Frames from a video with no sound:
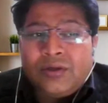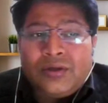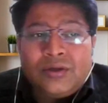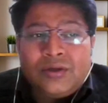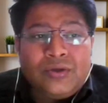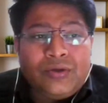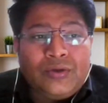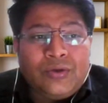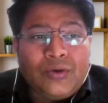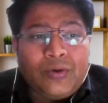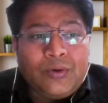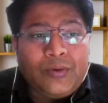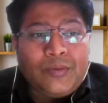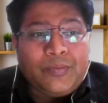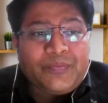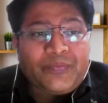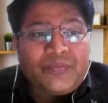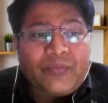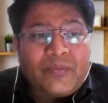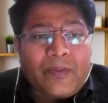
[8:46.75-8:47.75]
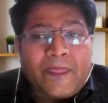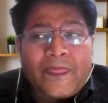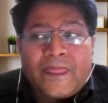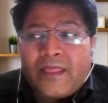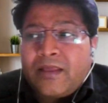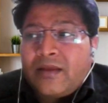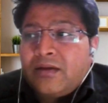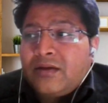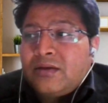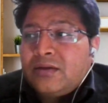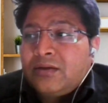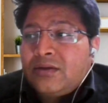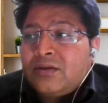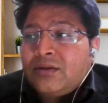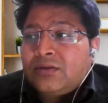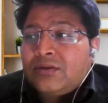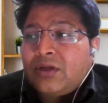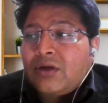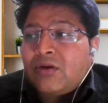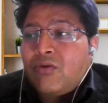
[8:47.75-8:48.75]
you know
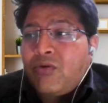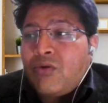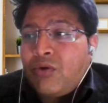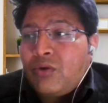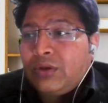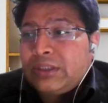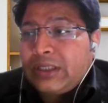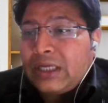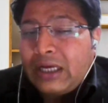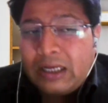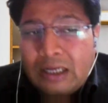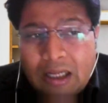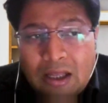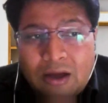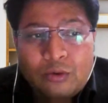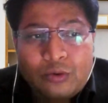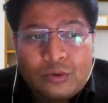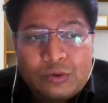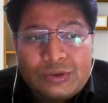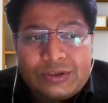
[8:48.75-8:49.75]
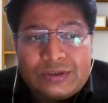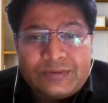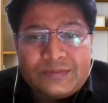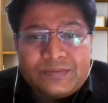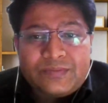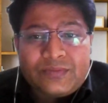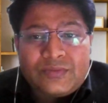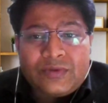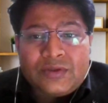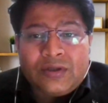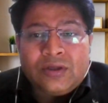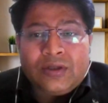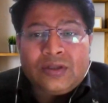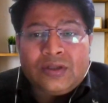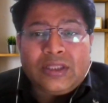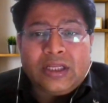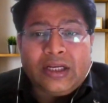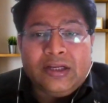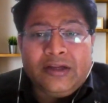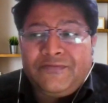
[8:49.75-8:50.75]
the court allows
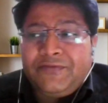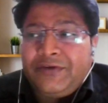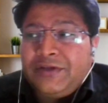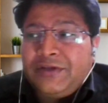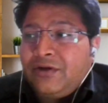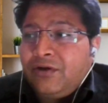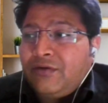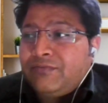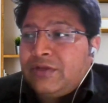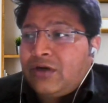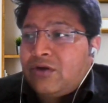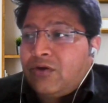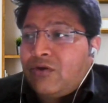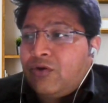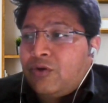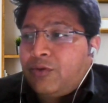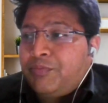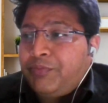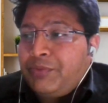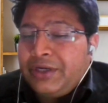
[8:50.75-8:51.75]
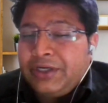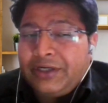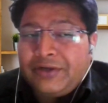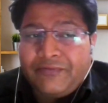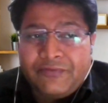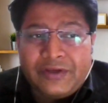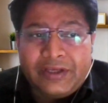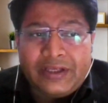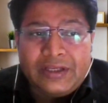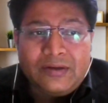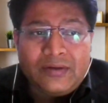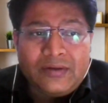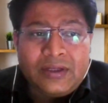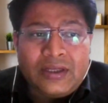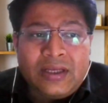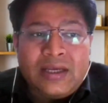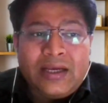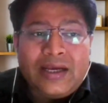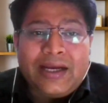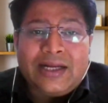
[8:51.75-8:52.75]
the lifting of the corporate veil
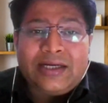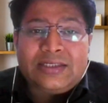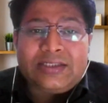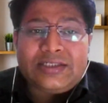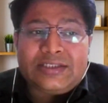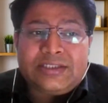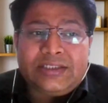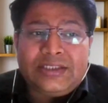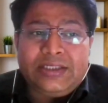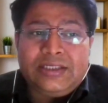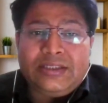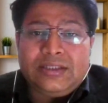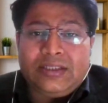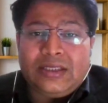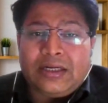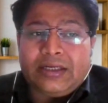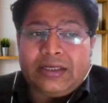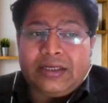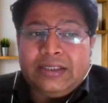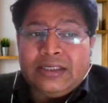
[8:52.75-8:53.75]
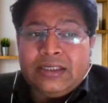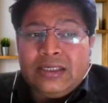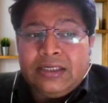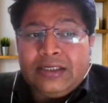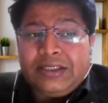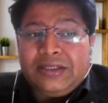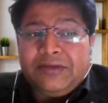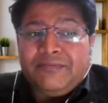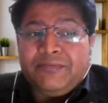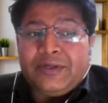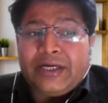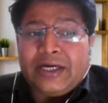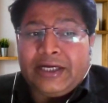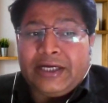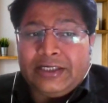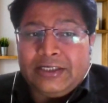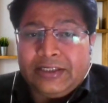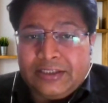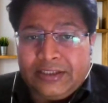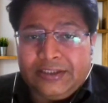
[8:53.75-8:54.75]
and see the reality
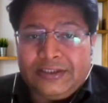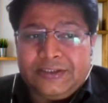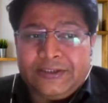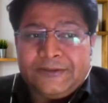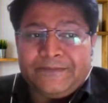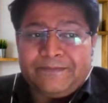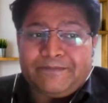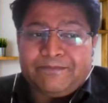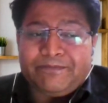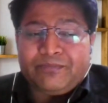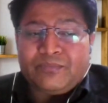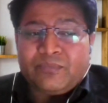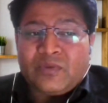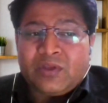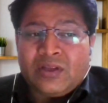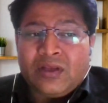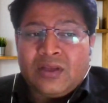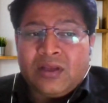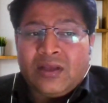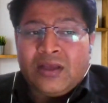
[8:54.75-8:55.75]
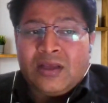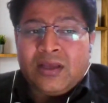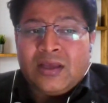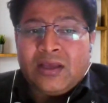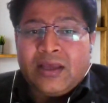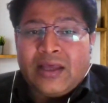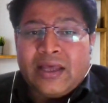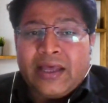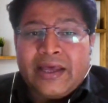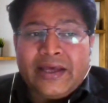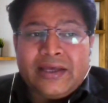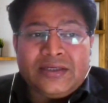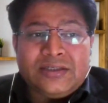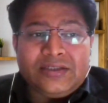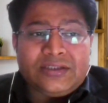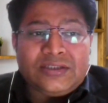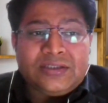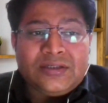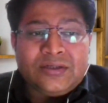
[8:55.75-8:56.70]
behind it and